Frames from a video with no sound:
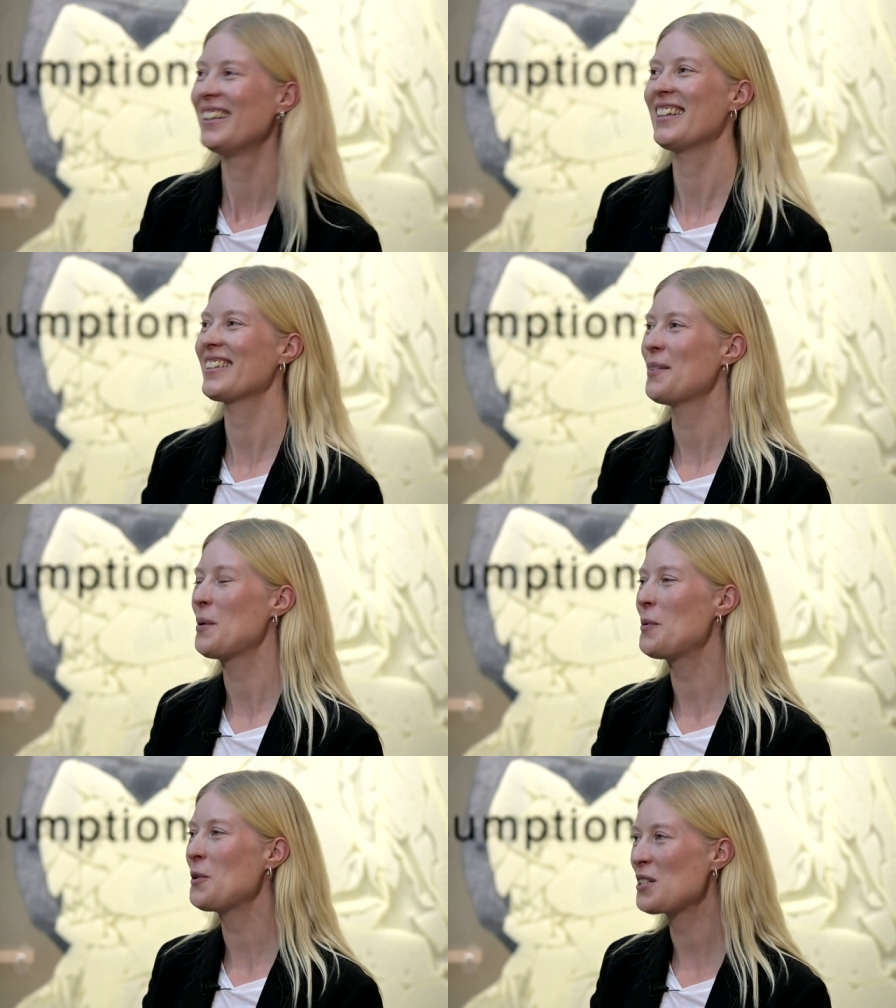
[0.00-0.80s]
Like
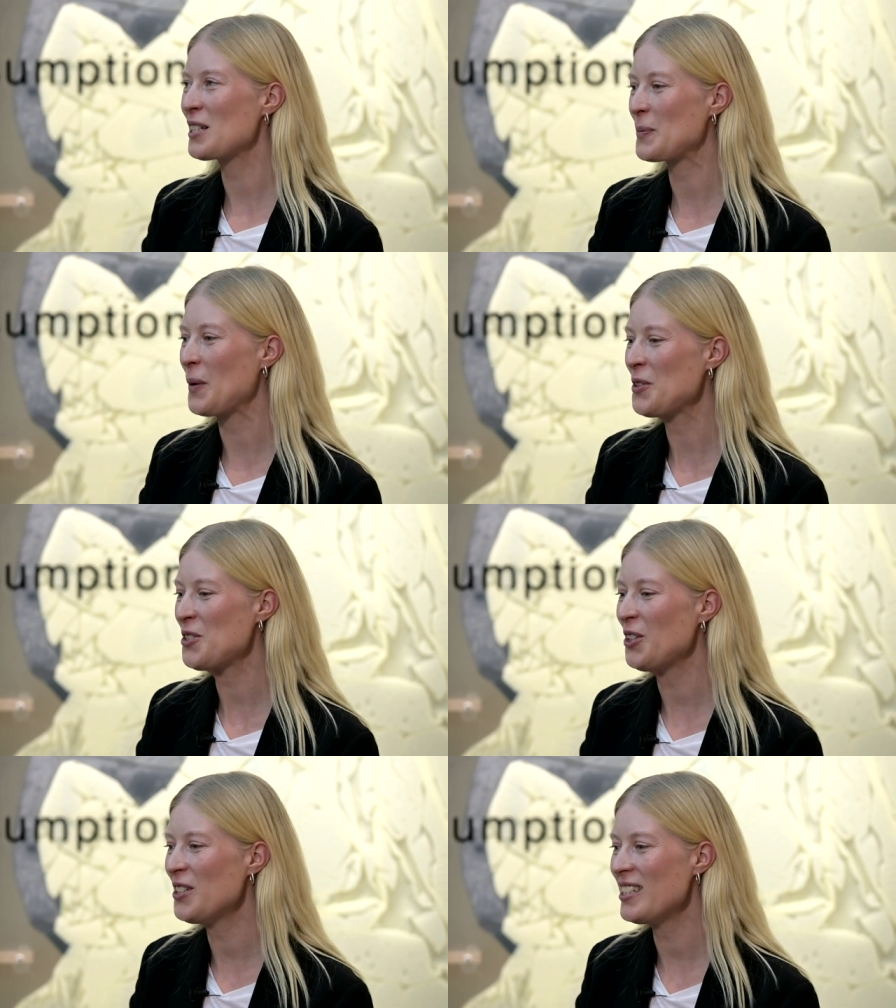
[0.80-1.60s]
I'm approaching
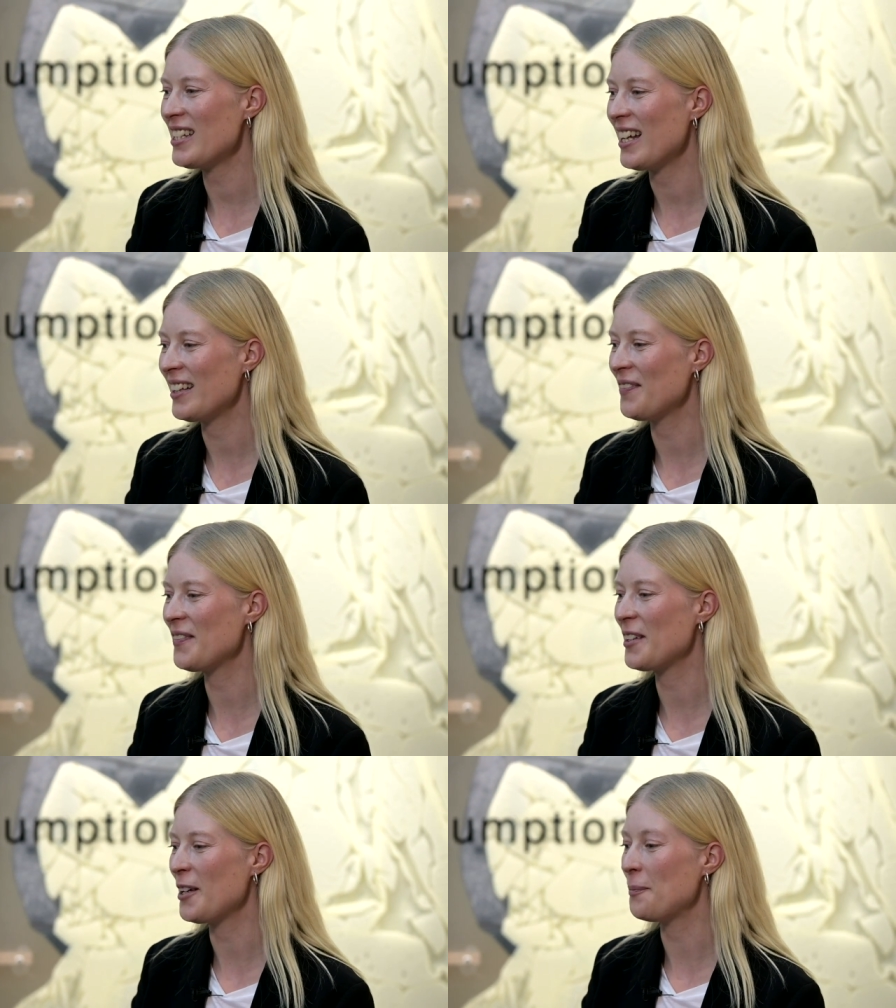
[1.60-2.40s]
sponsors
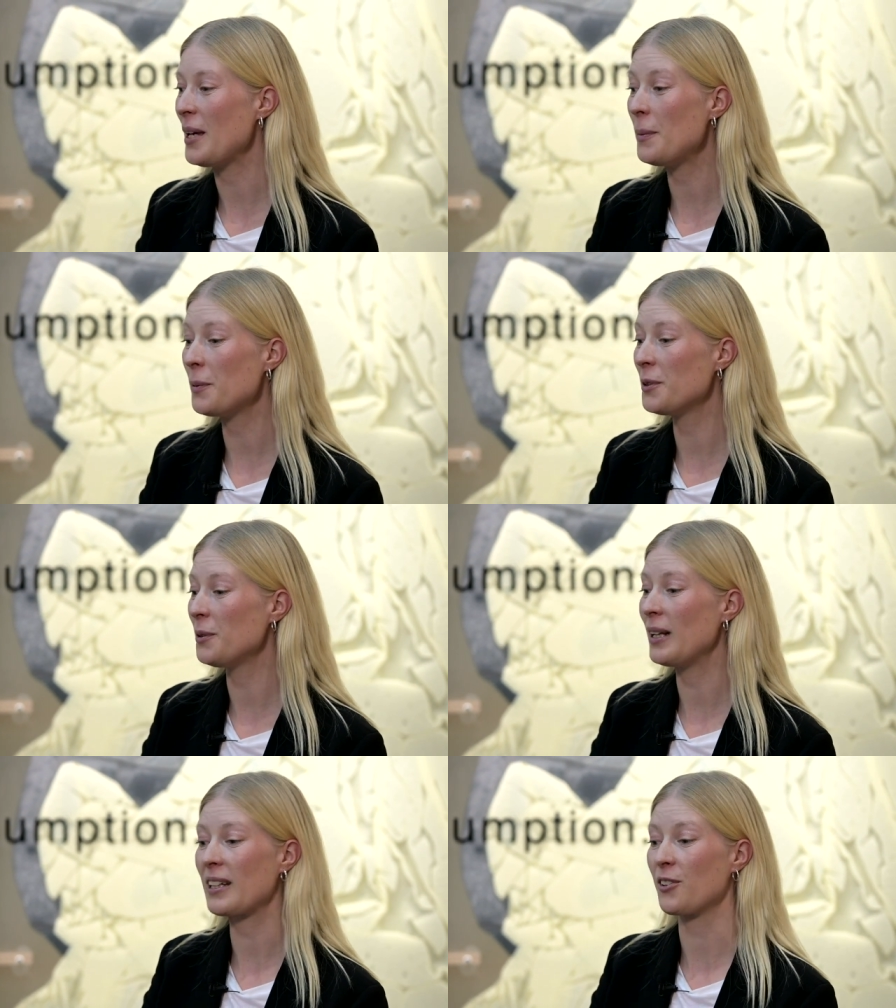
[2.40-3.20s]
and uh, maybe we
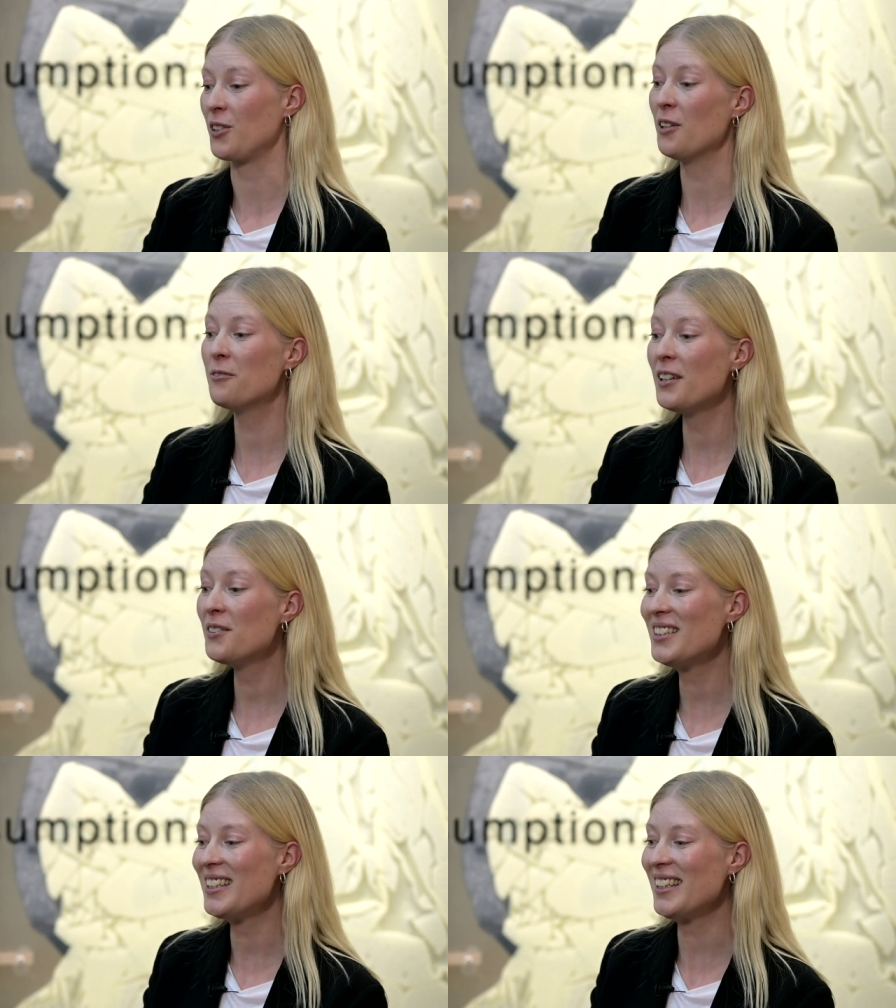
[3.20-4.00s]
do like a
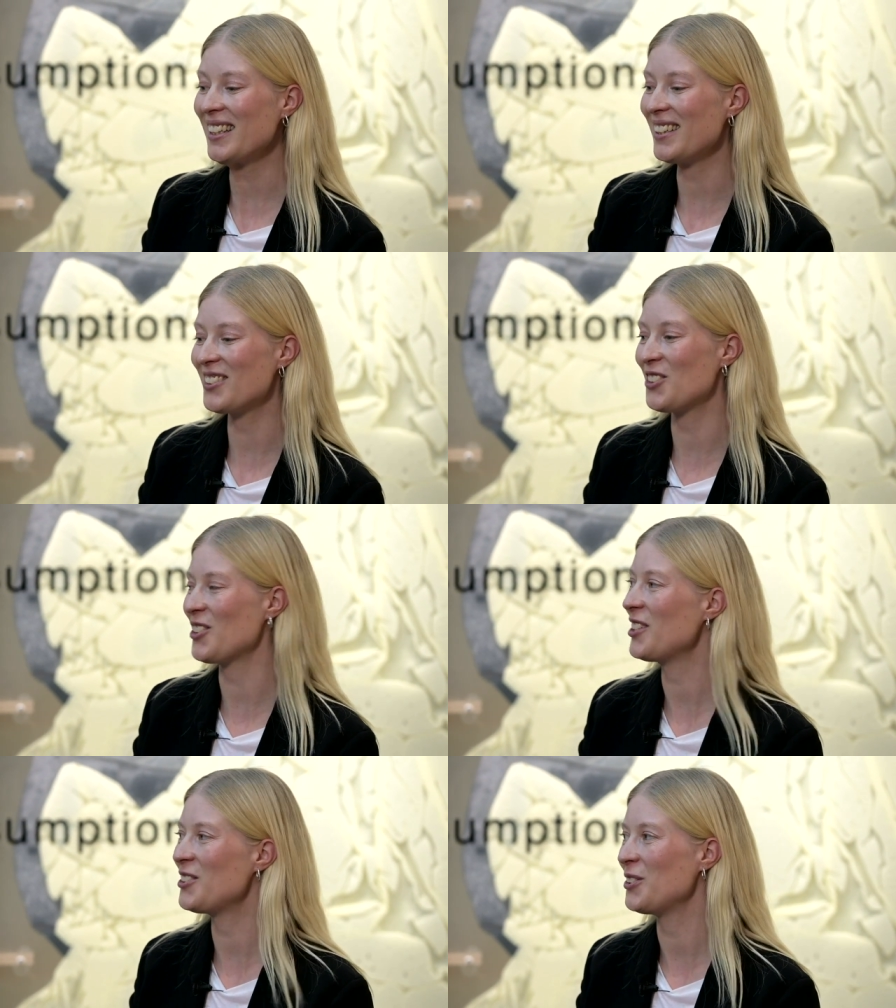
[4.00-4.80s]
crowdfunding to
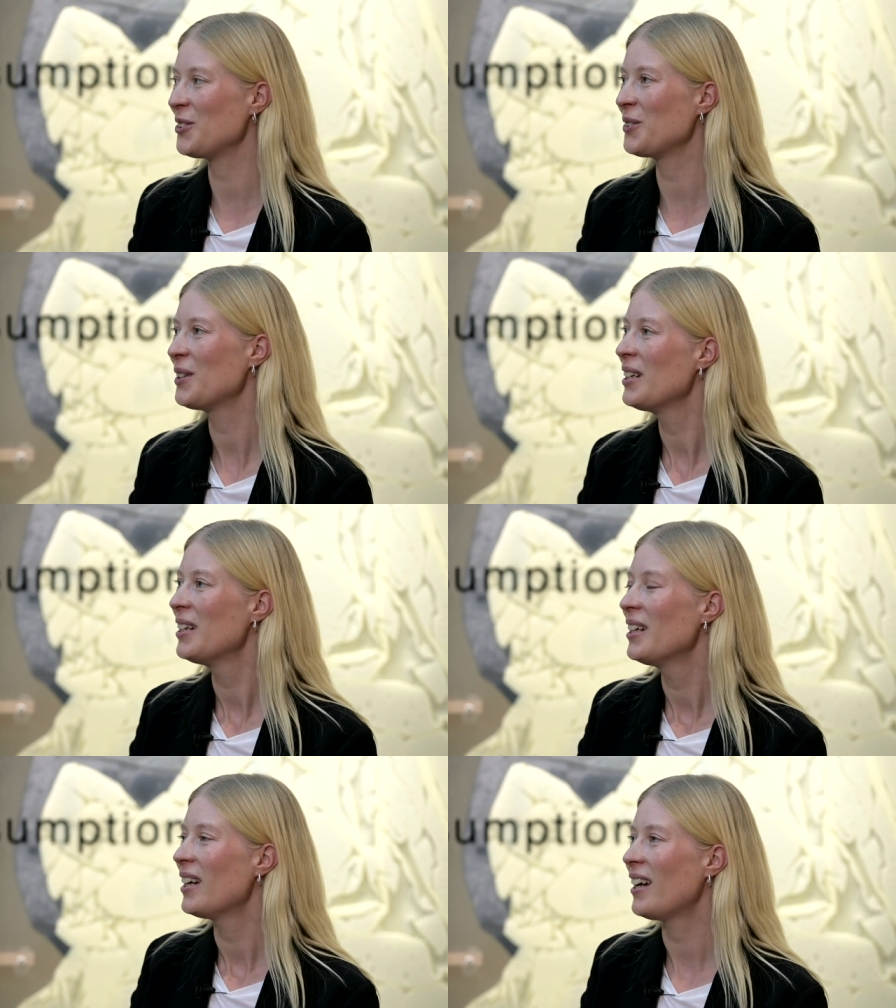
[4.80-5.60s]
try to
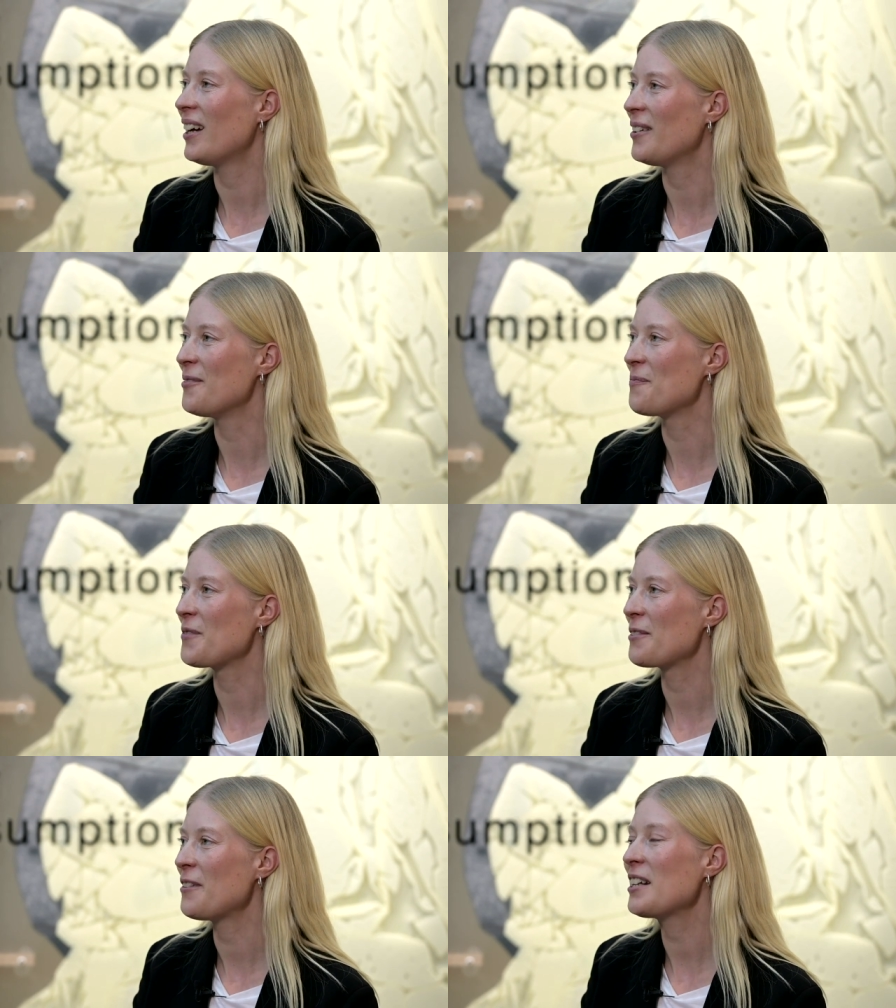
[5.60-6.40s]

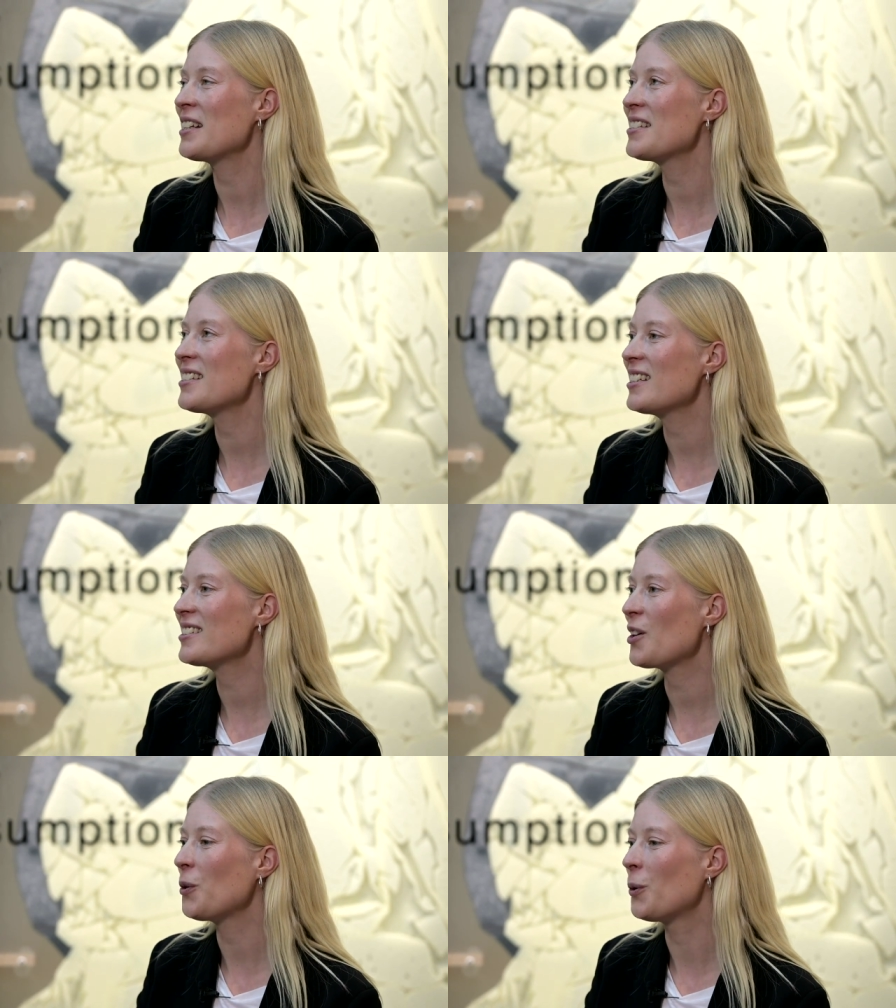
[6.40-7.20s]
um, finance
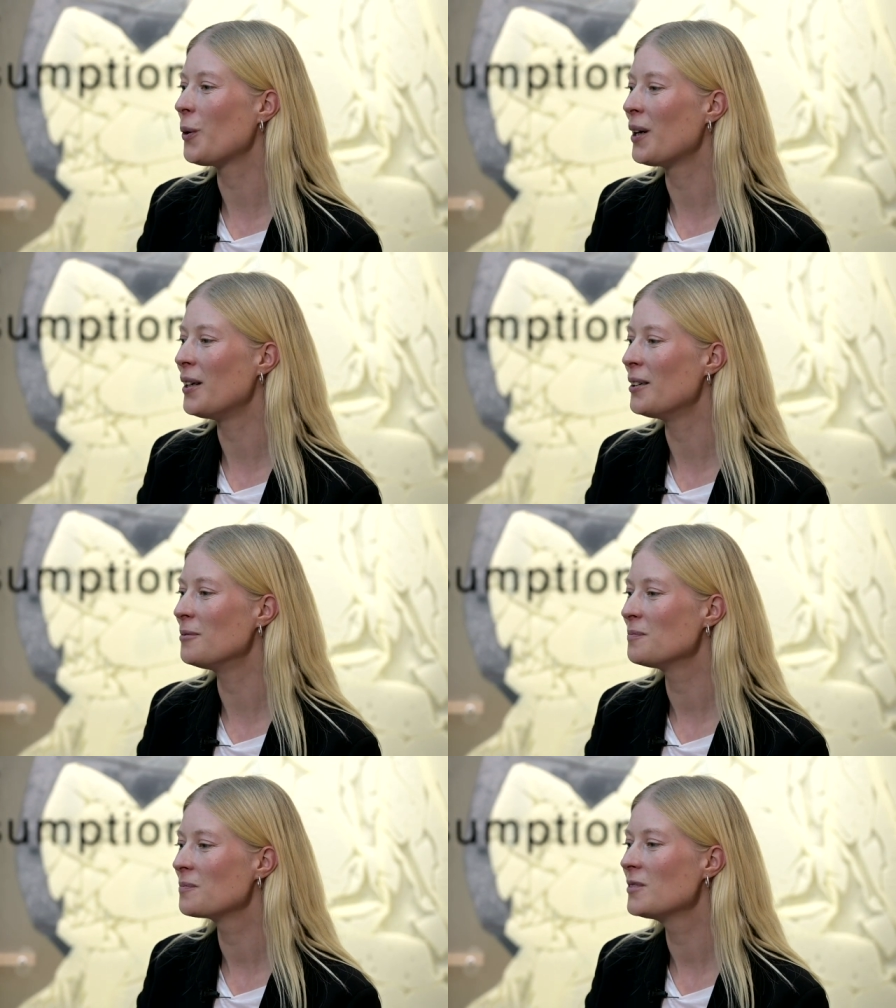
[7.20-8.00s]
it or
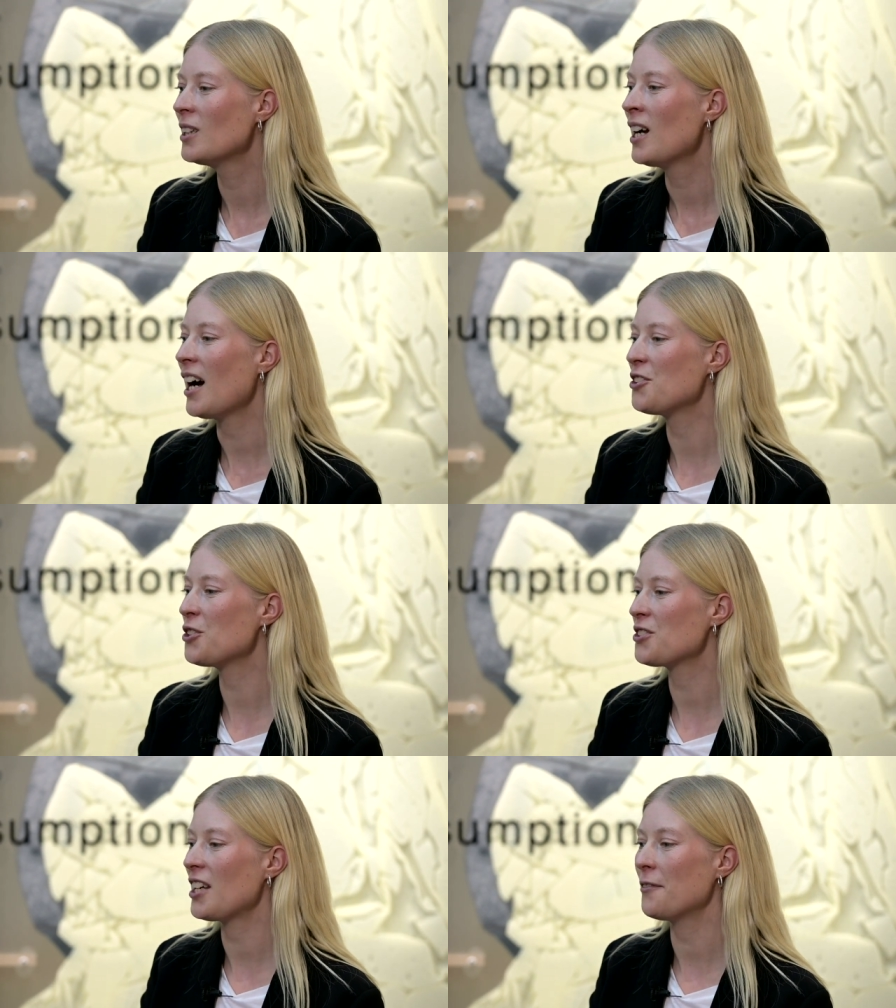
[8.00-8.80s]
um, I just